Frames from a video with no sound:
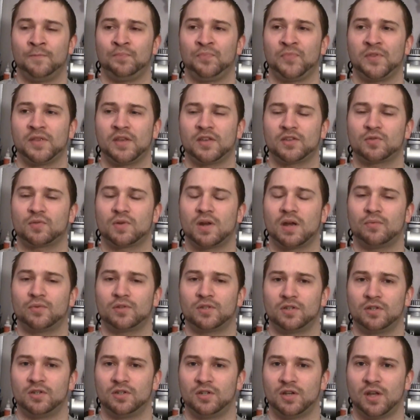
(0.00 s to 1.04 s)
and that's what I would
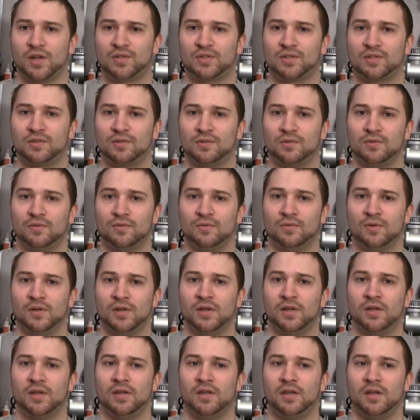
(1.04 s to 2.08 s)
suggest to
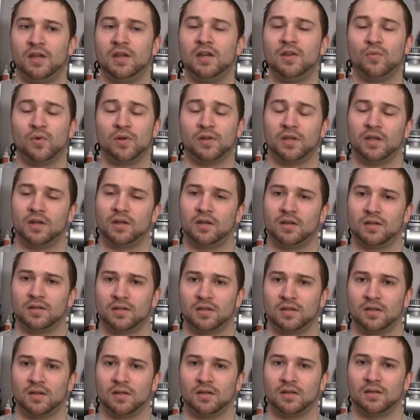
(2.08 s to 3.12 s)
anyone getting
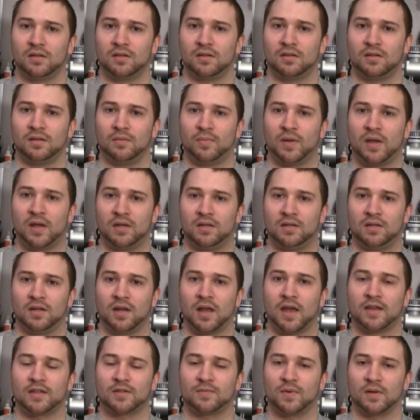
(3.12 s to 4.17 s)
into the painting
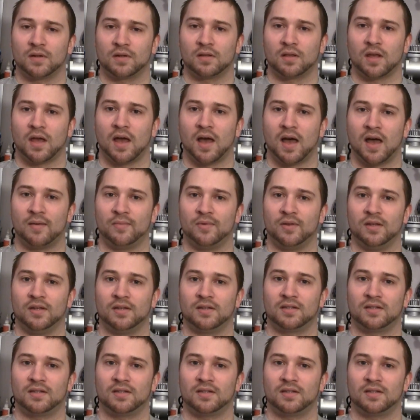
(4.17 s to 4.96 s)
aspect of the hobby.